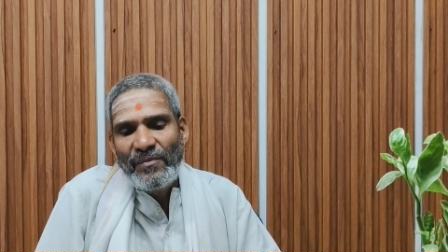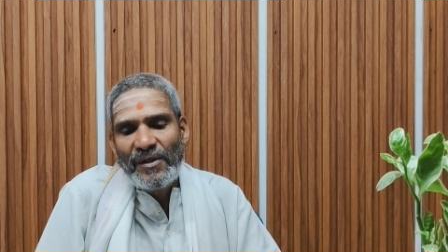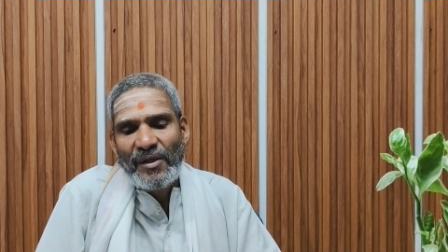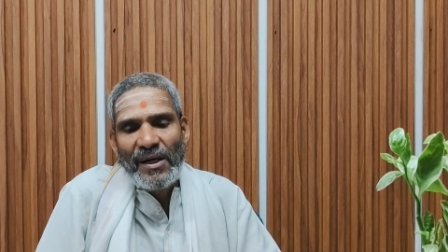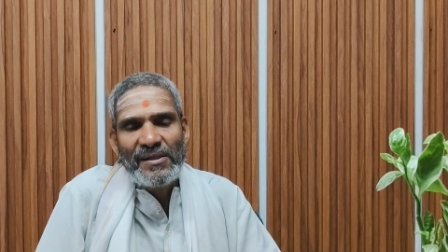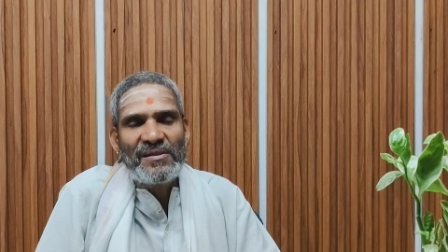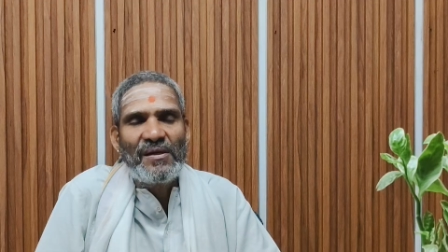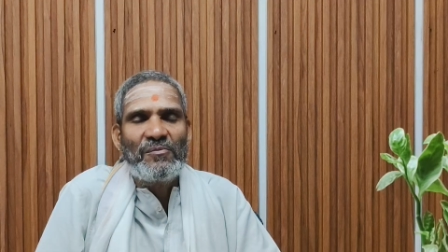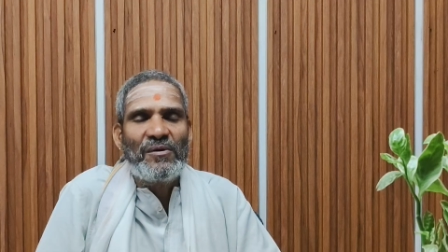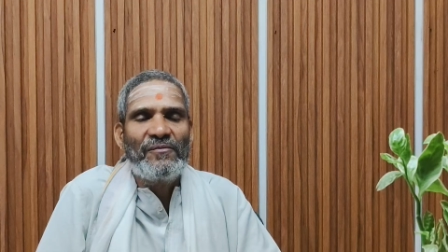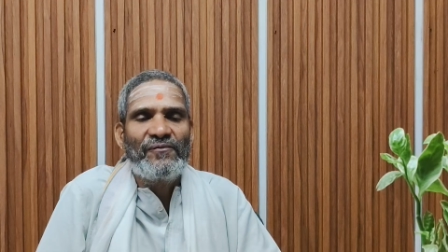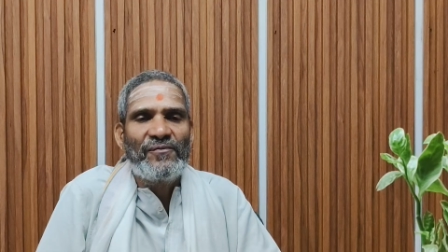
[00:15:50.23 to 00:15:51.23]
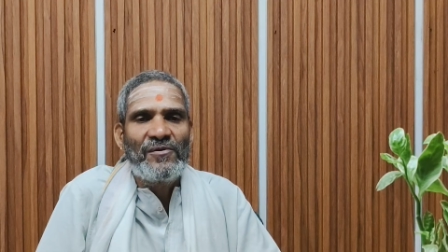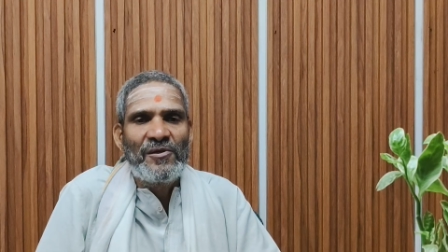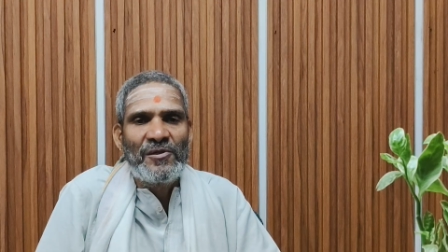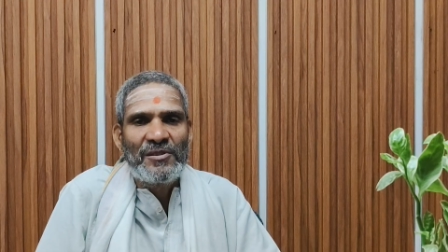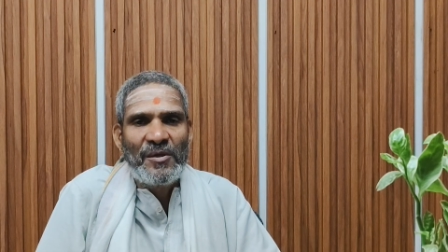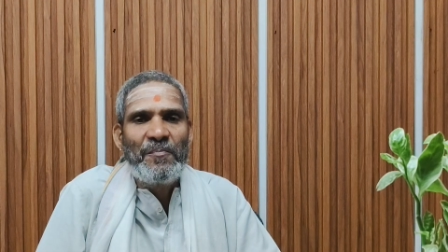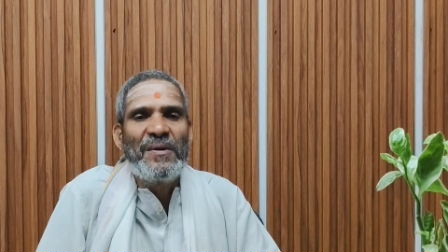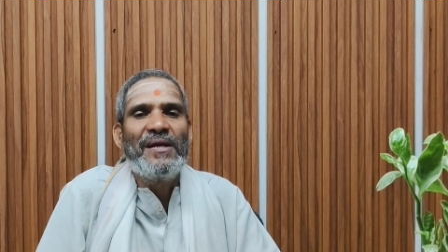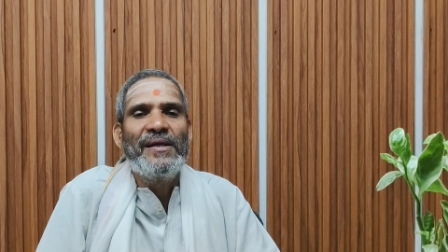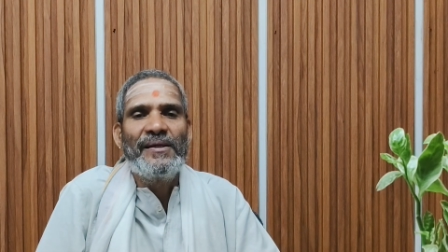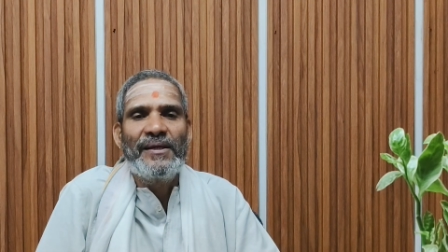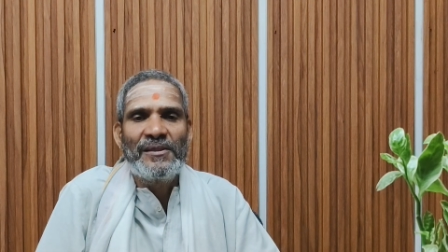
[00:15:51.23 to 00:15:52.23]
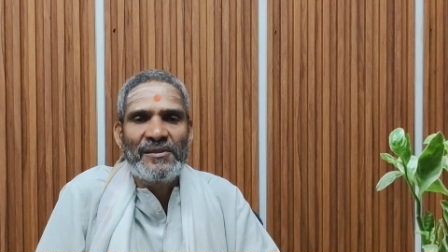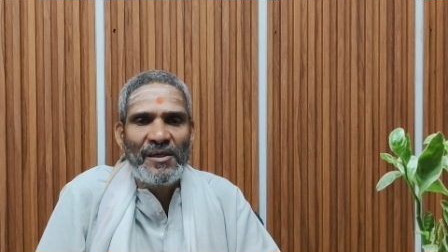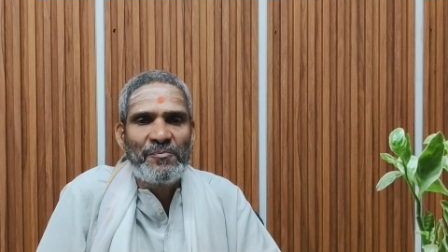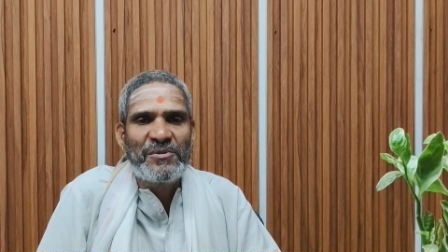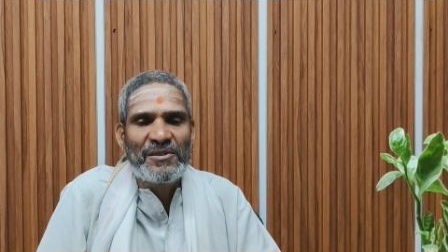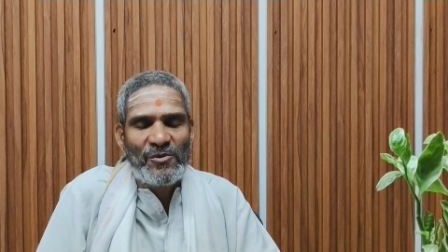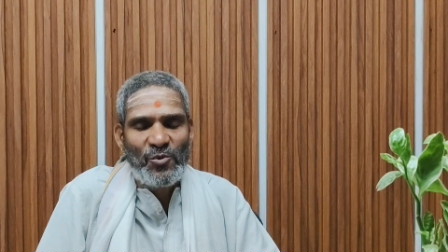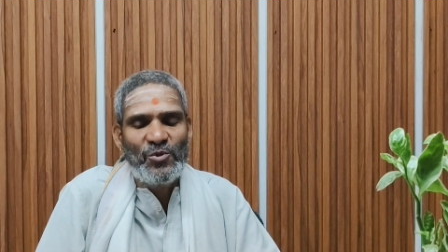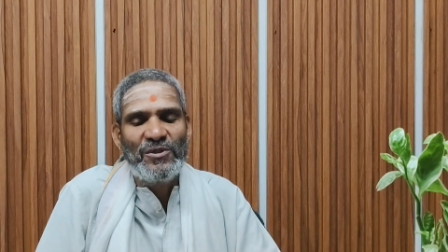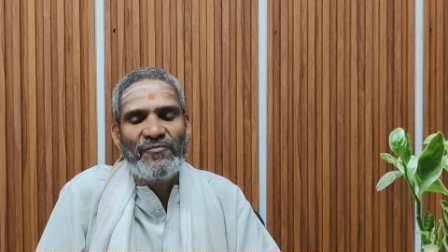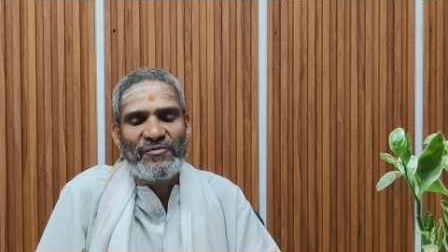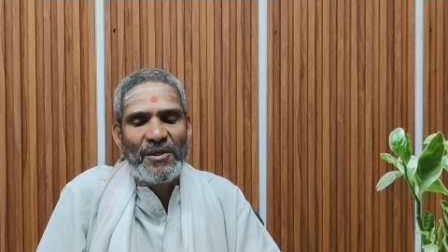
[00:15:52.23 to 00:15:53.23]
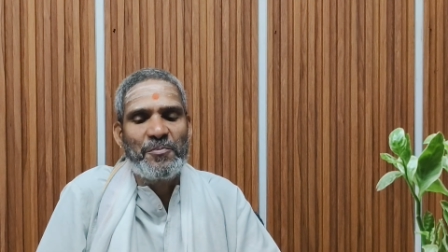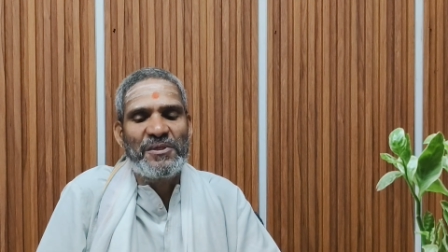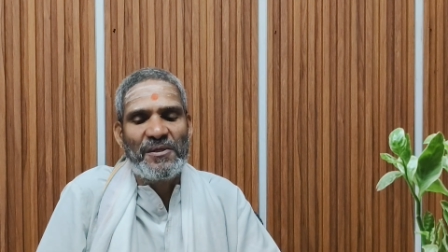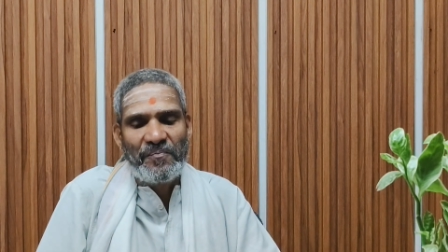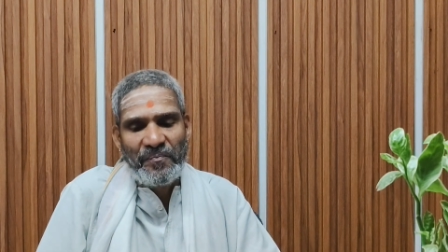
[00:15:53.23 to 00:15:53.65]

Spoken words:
the concept of shipbuilding and ships, use of ships.